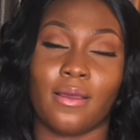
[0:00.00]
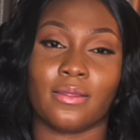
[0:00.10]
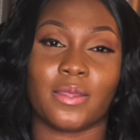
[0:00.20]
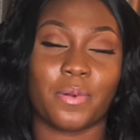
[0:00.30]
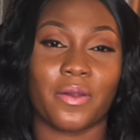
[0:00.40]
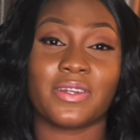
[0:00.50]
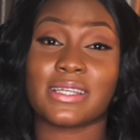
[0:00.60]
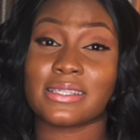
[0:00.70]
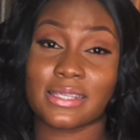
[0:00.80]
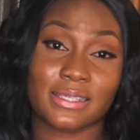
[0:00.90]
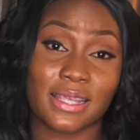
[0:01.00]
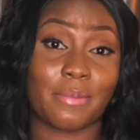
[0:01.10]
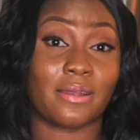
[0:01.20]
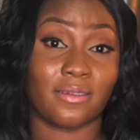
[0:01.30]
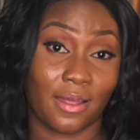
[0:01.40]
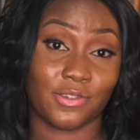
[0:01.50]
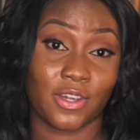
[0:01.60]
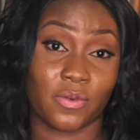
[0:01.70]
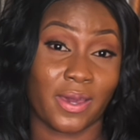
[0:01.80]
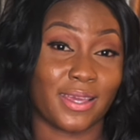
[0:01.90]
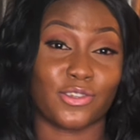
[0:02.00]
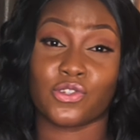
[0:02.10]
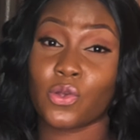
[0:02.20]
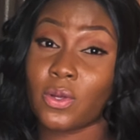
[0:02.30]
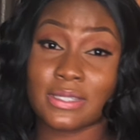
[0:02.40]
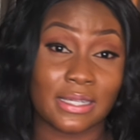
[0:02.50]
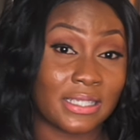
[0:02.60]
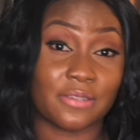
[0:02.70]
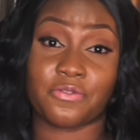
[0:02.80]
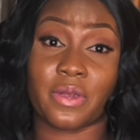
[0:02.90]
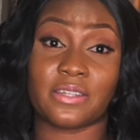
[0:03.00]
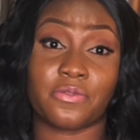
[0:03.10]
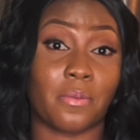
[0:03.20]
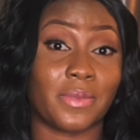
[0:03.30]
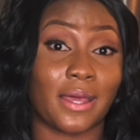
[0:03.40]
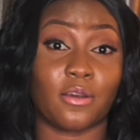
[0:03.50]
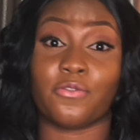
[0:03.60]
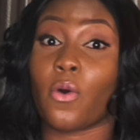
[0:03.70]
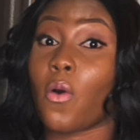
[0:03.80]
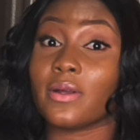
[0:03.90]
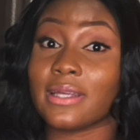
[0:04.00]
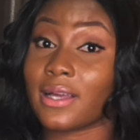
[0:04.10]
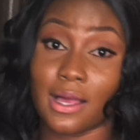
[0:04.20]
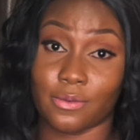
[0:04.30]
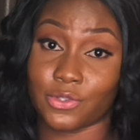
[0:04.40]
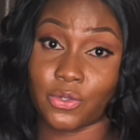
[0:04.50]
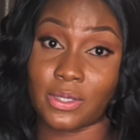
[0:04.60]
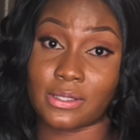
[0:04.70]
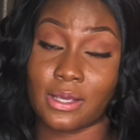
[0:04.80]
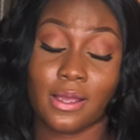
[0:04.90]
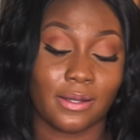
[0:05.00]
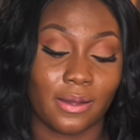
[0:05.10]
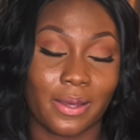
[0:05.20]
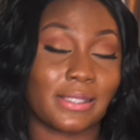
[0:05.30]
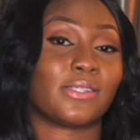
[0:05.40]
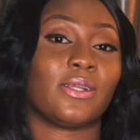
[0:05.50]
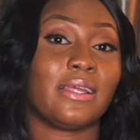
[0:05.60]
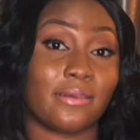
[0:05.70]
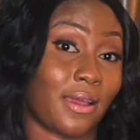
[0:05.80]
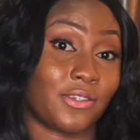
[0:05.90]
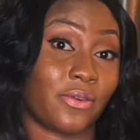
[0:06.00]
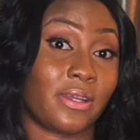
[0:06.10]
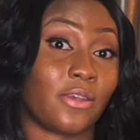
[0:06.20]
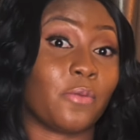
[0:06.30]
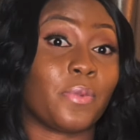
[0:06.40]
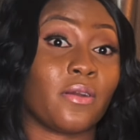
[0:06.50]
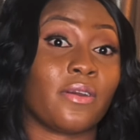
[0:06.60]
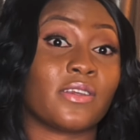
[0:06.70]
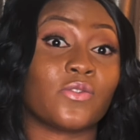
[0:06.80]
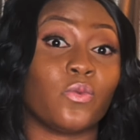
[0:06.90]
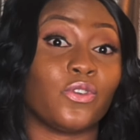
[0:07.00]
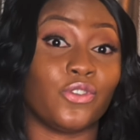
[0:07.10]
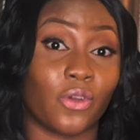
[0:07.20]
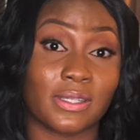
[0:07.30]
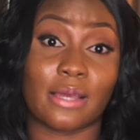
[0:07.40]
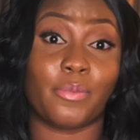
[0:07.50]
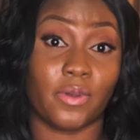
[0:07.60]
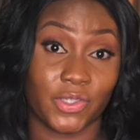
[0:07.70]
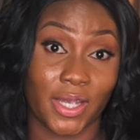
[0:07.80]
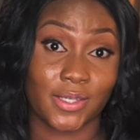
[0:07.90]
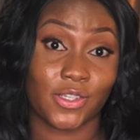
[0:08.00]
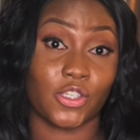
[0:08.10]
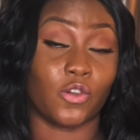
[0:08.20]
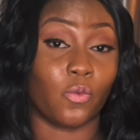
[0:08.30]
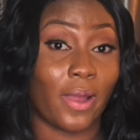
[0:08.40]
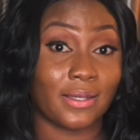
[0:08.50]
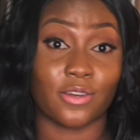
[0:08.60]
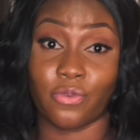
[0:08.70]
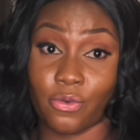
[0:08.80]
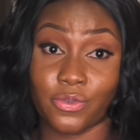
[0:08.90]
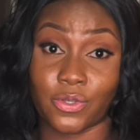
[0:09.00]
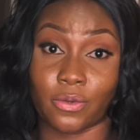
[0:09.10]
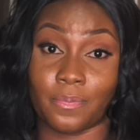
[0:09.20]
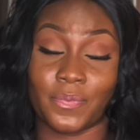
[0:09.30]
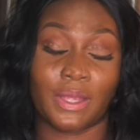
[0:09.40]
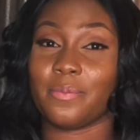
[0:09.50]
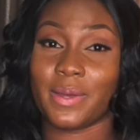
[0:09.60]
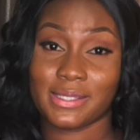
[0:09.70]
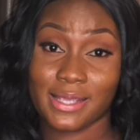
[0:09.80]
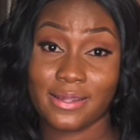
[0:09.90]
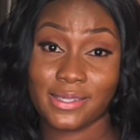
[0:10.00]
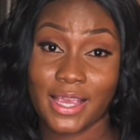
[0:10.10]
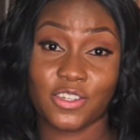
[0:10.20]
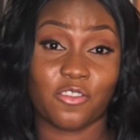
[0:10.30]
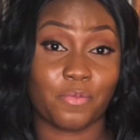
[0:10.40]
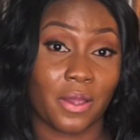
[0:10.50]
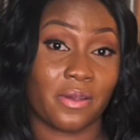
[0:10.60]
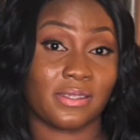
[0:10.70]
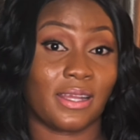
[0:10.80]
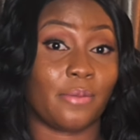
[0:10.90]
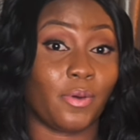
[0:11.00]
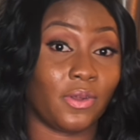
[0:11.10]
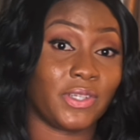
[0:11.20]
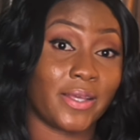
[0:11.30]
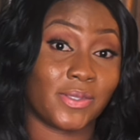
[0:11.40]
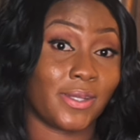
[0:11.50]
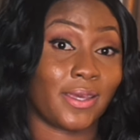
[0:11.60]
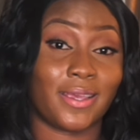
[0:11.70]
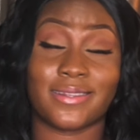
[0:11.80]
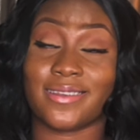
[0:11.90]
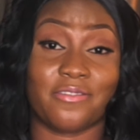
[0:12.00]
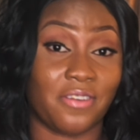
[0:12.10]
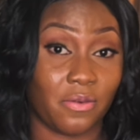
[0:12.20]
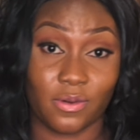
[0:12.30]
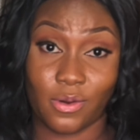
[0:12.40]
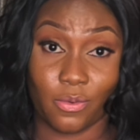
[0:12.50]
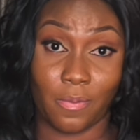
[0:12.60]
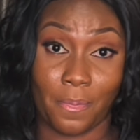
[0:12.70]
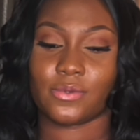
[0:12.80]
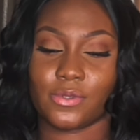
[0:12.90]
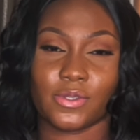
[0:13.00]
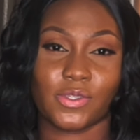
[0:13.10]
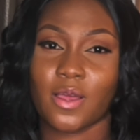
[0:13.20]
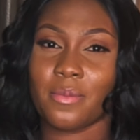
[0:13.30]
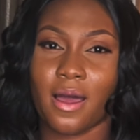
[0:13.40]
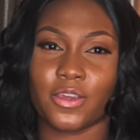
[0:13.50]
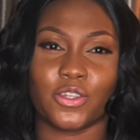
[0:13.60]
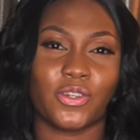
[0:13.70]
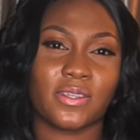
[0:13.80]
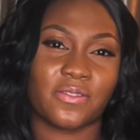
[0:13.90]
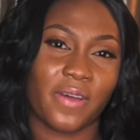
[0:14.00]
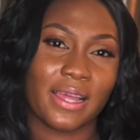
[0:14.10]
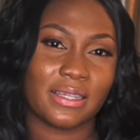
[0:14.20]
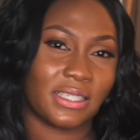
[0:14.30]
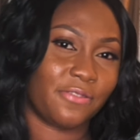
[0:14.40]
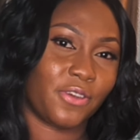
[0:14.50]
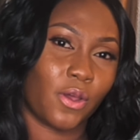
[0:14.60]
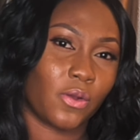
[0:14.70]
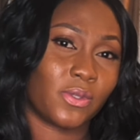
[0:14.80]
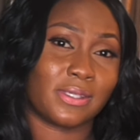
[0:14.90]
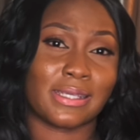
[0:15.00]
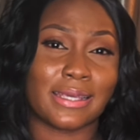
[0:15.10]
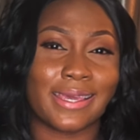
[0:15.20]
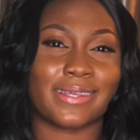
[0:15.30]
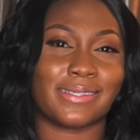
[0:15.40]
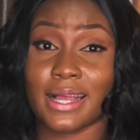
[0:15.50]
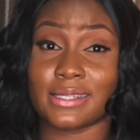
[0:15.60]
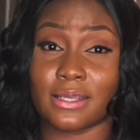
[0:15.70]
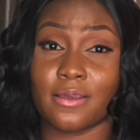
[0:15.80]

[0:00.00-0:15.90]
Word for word: The parenting system in Nigeria is totally different from that of other countries. Now, it is only in Nigeria that your parents would not apologize to you when they wrong you. The percentage of parents that apologize to their kids are very low. So somehow you just find it difficult to see kids that